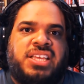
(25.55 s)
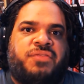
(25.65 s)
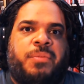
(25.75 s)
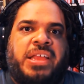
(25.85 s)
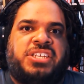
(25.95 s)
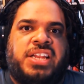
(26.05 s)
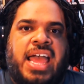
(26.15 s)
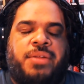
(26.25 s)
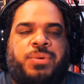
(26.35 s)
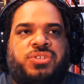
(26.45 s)
the information
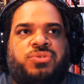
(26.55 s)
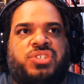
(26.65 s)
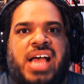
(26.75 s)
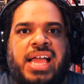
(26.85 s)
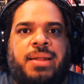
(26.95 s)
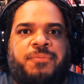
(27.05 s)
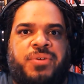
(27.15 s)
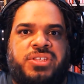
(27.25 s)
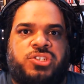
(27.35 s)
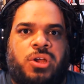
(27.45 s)
that when you sign up
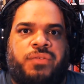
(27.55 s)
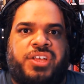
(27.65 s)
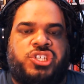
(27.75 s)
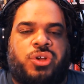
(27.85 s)
for the service,